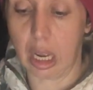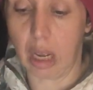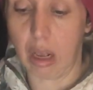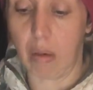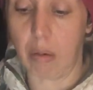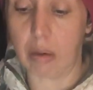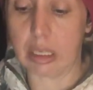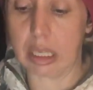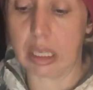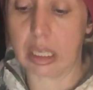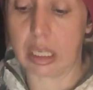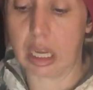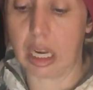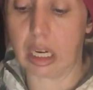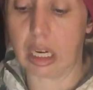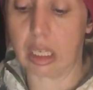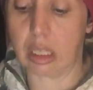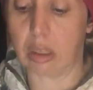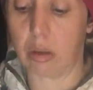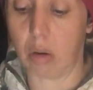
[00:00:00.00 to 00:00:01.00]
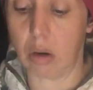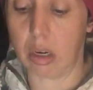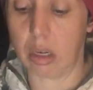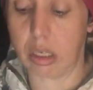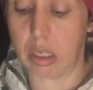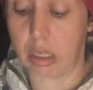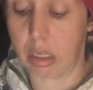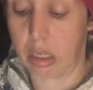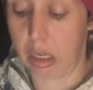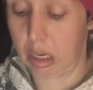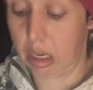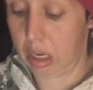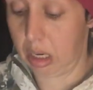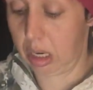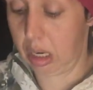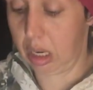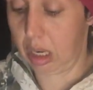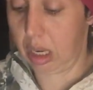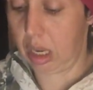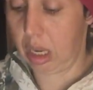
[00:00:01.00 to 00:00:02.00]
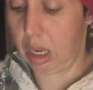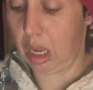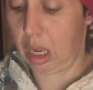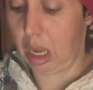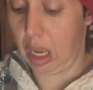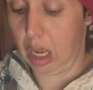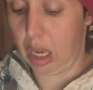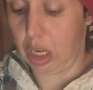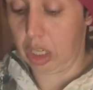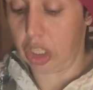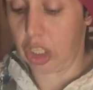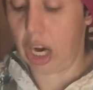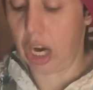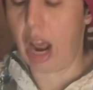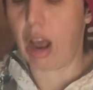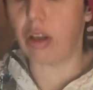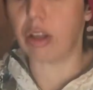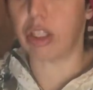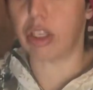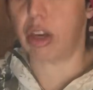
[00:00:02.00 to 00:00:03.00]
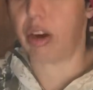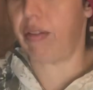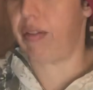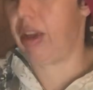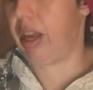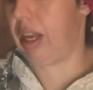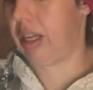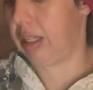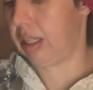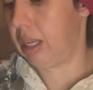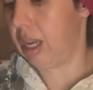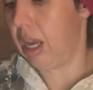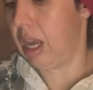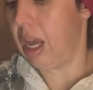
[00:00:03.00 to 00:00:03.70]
What's this, Ten of Swords? Child service.